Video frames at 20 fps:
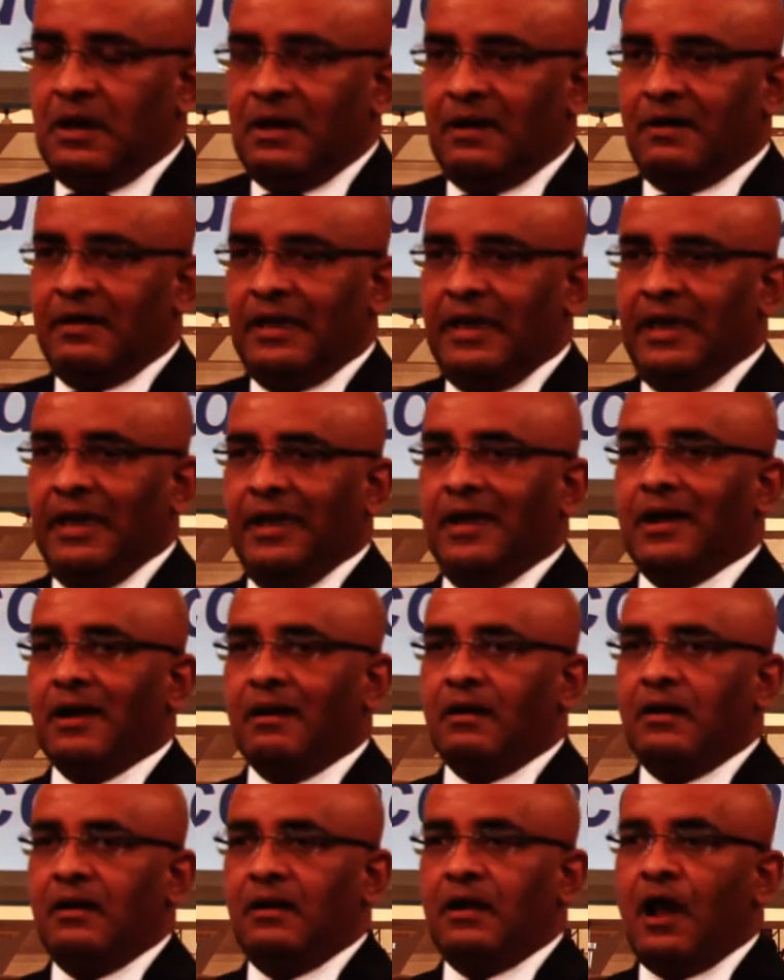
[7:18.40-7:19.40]
are
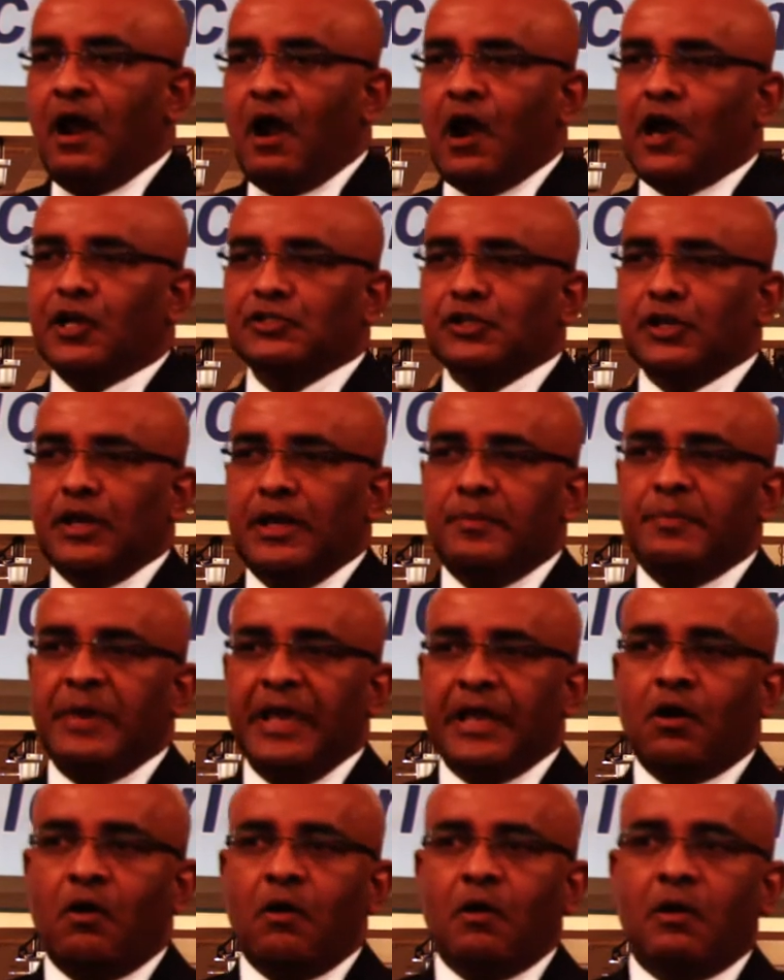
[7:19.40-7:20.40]
here largely
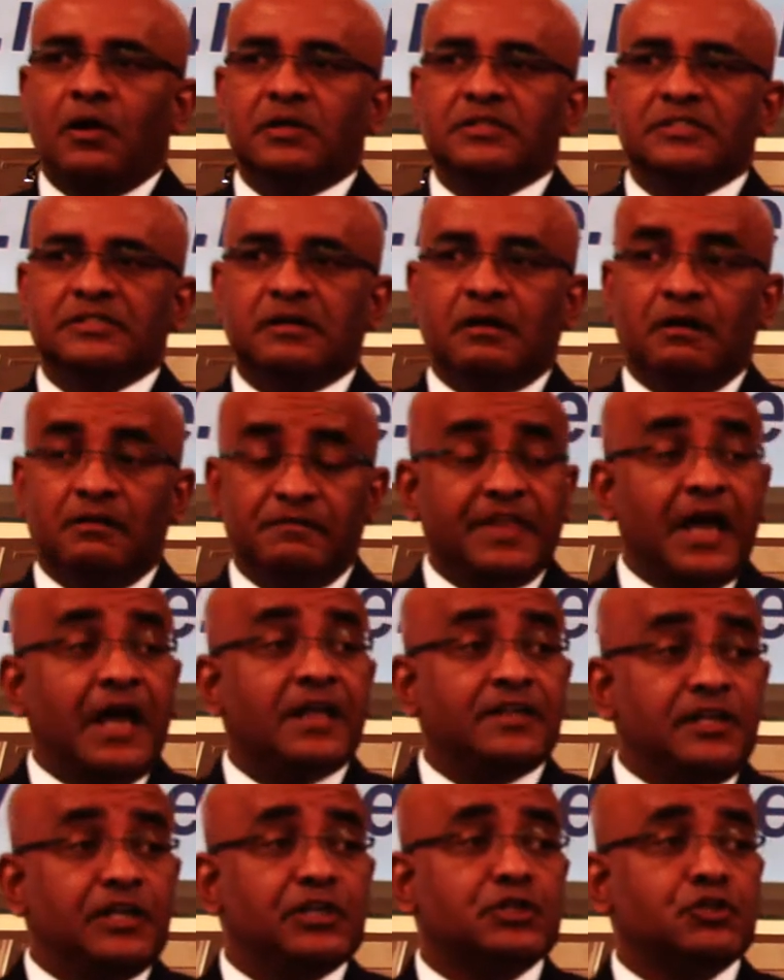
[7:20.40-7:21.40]
because of
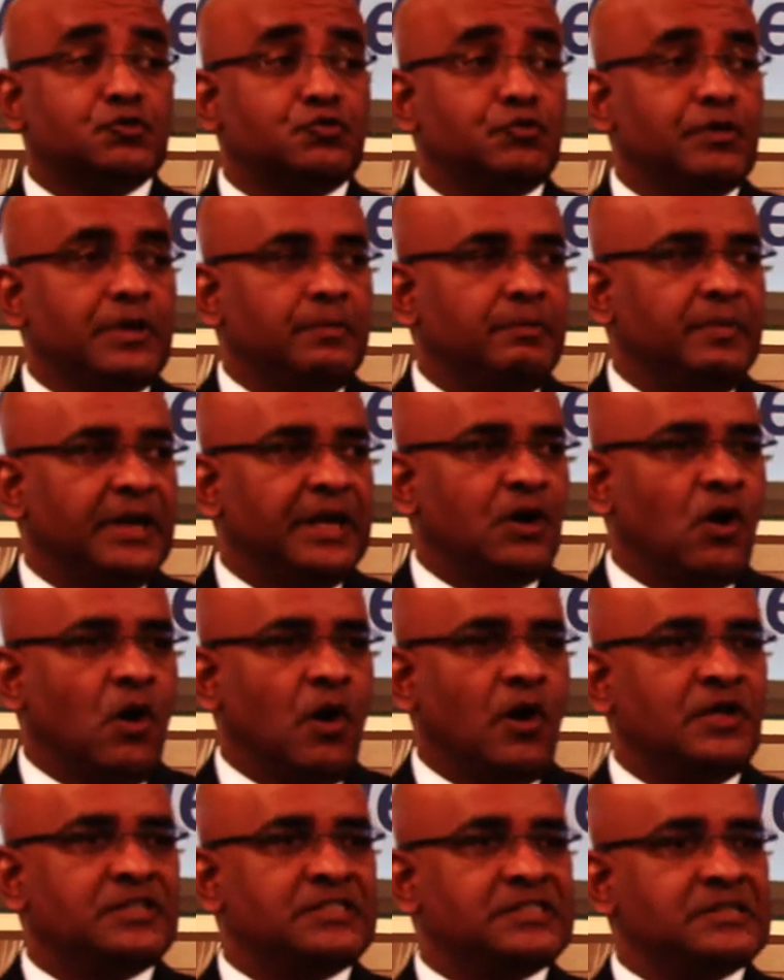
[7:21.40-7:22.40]
that history,
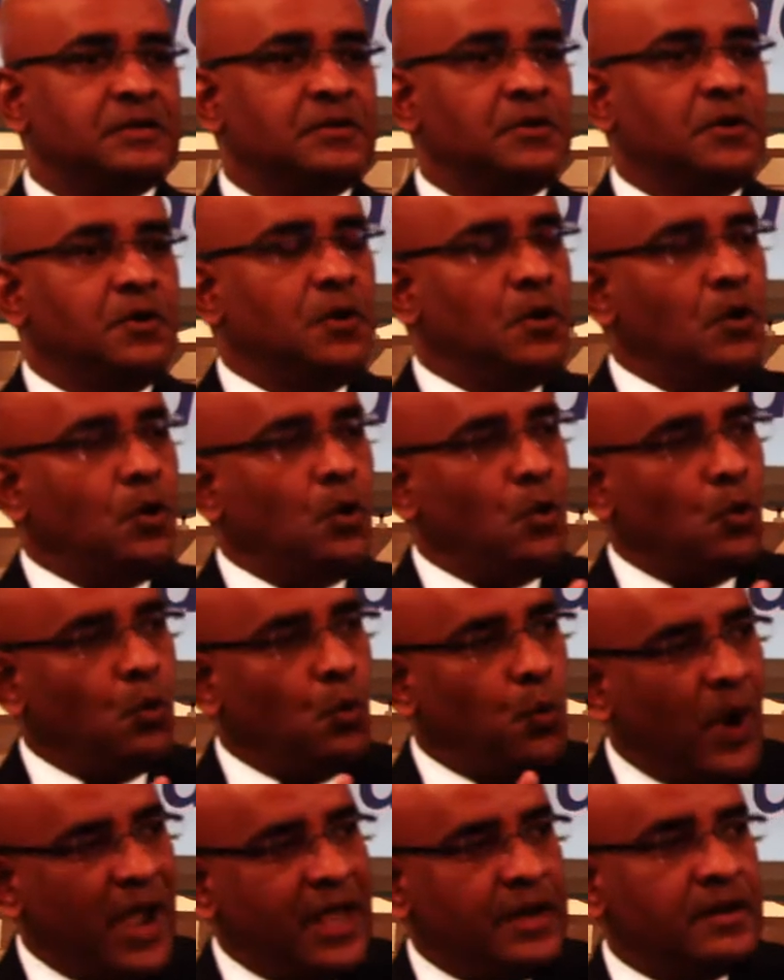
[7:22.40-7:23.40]
because
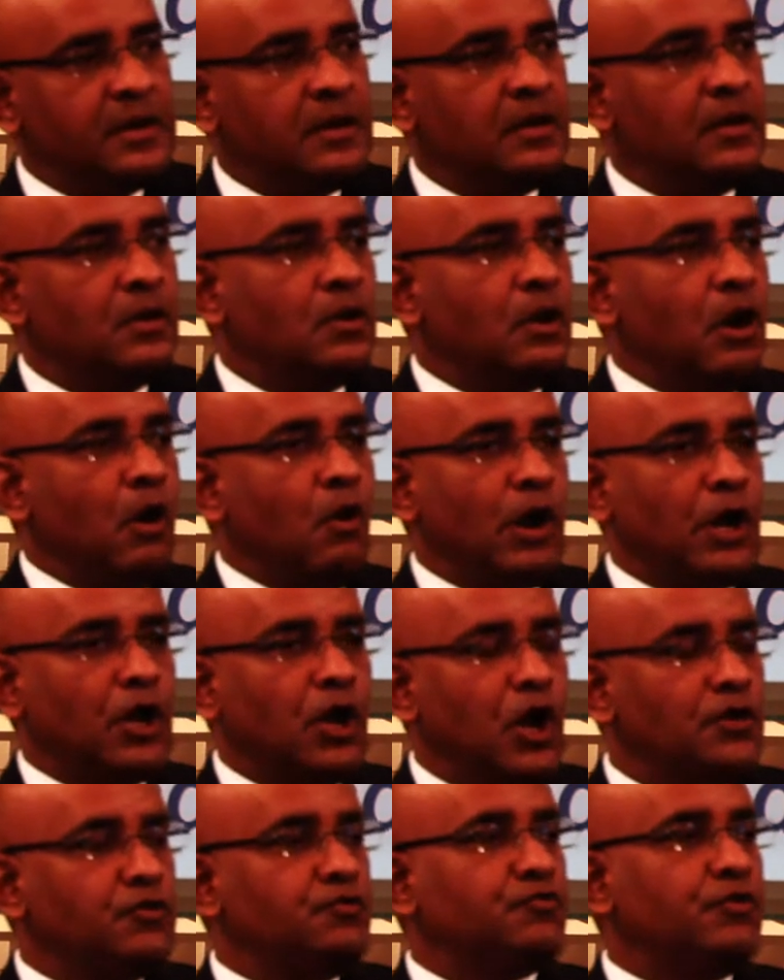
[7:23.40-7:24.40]
when our
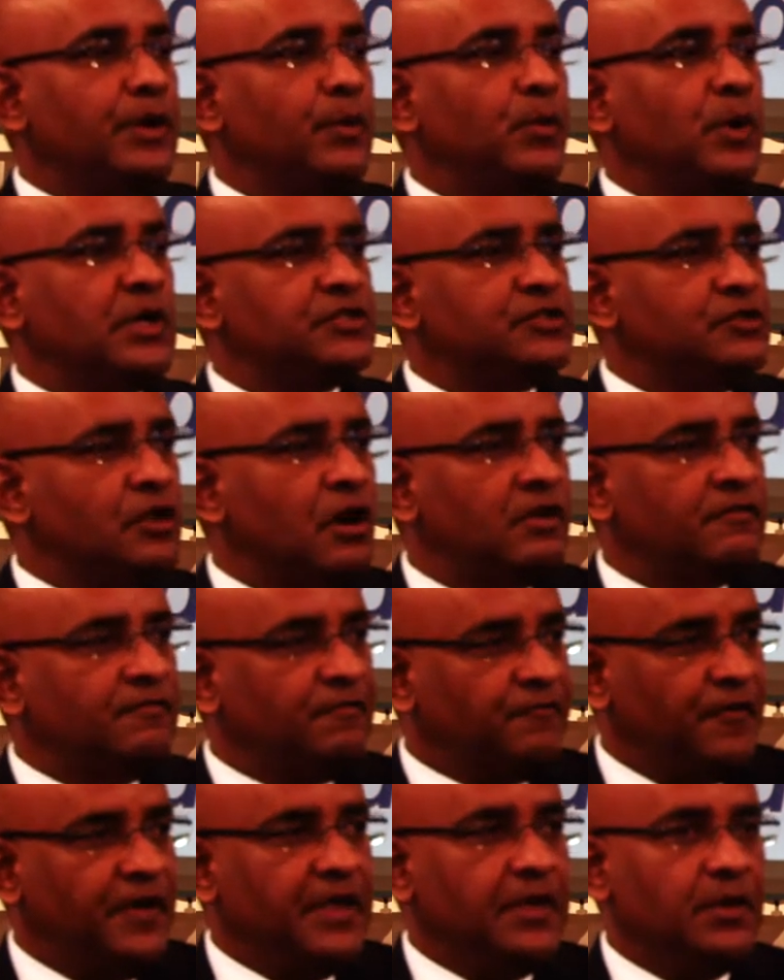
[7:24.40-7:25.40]
country was not
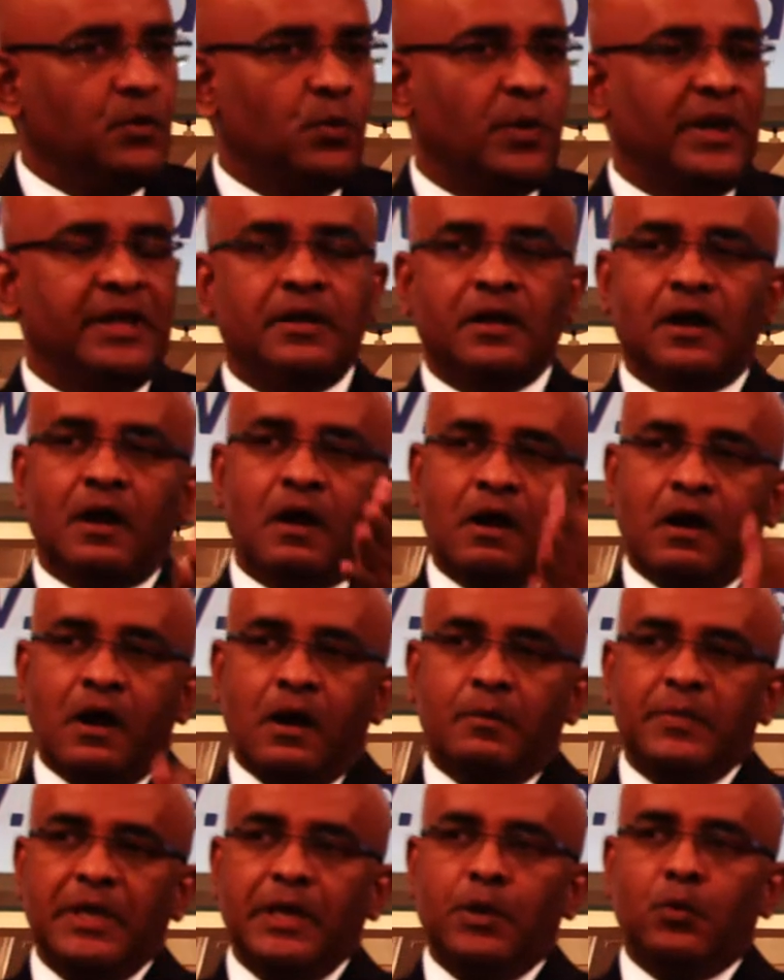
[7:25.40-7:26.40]
free when the
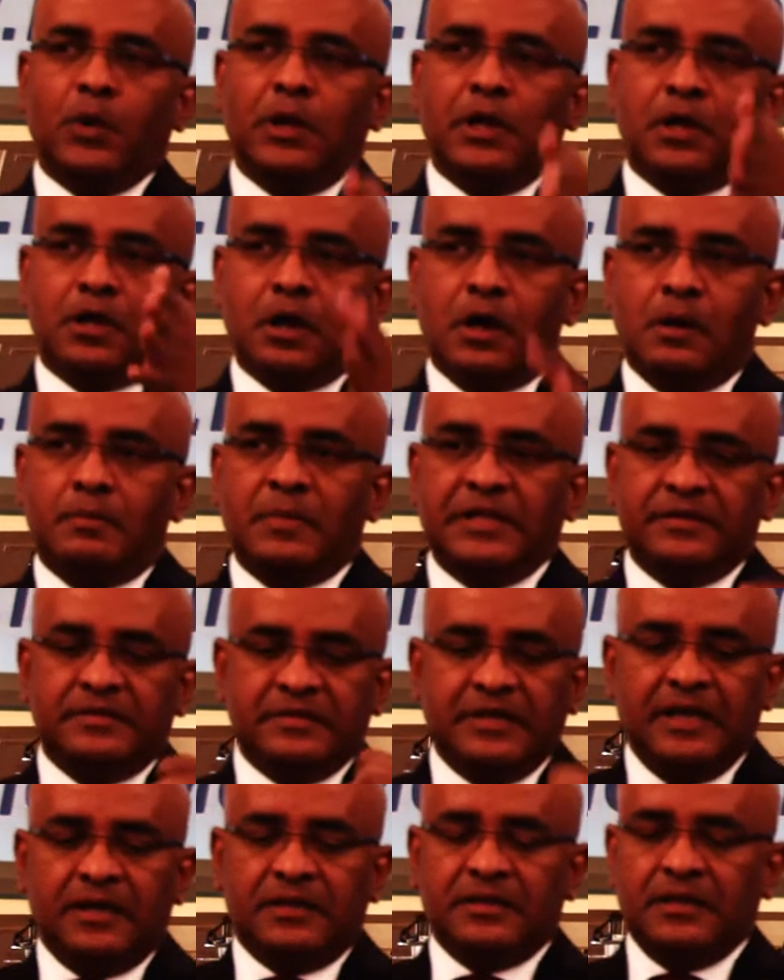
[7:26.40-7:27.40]
army will come and
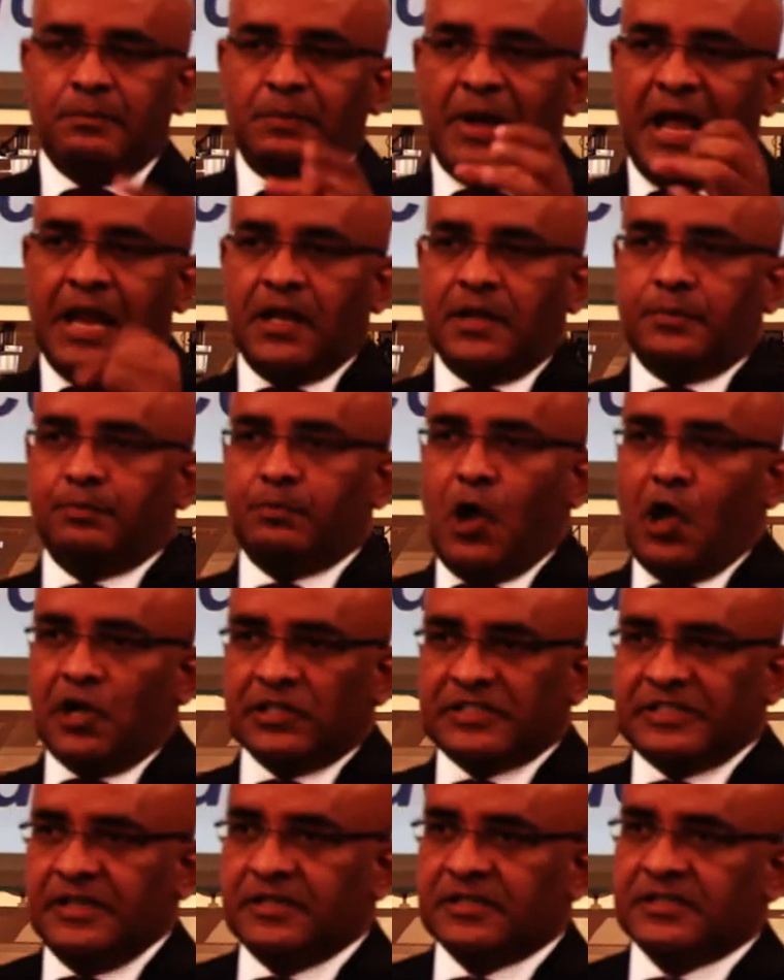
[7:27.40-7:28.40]
take the ballot
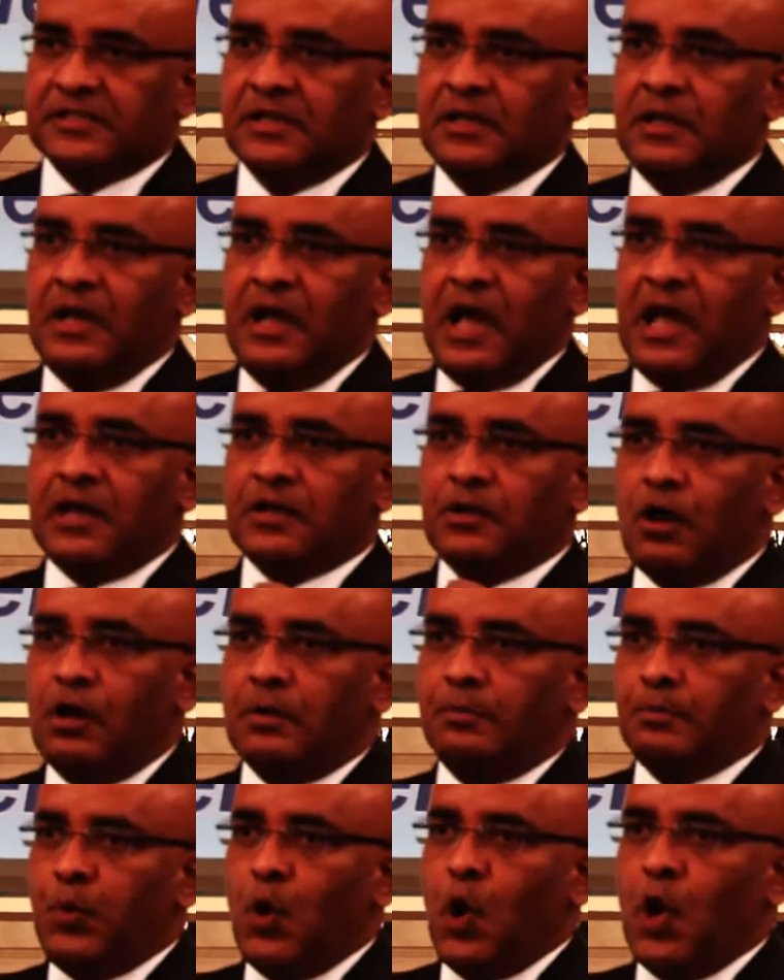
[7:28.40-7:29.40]
boxes at
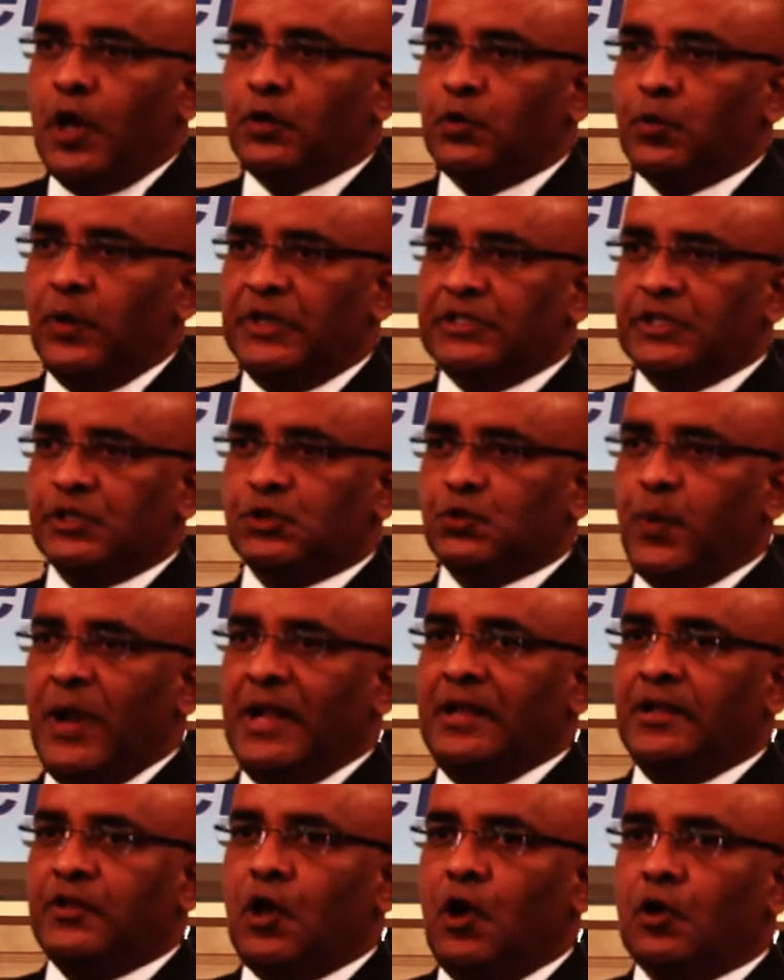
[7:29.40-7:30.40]
one point, which is
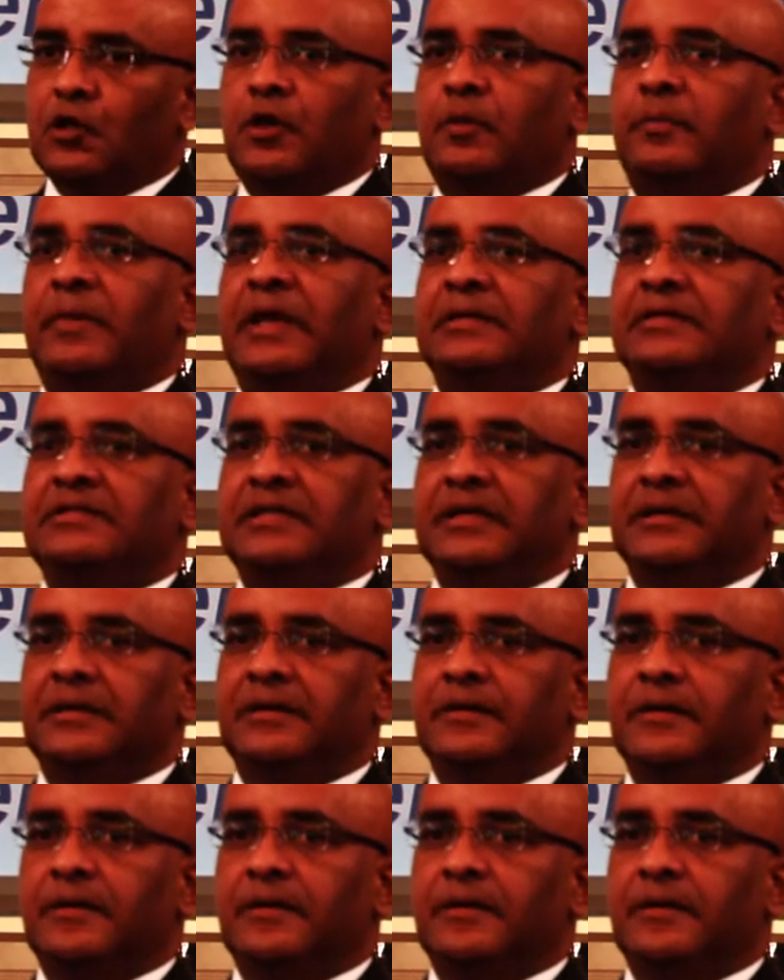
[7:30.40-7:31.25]
well documented.